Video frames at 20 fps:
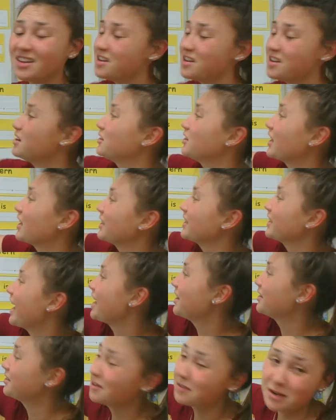you can look on the
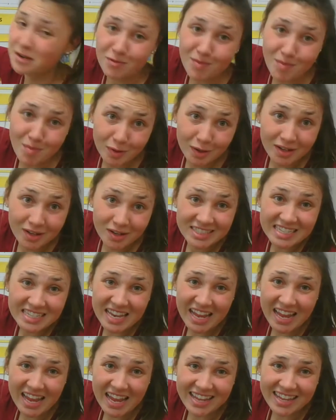calendar if you don't remember,
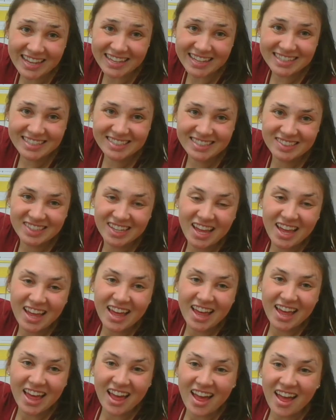today is
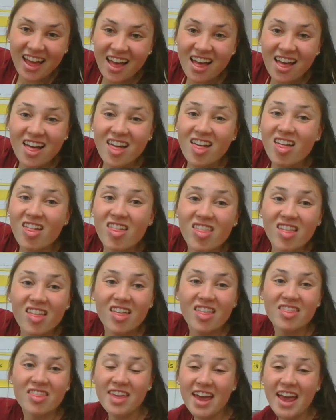
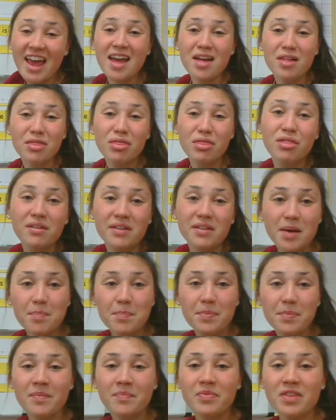the 8th. Yep.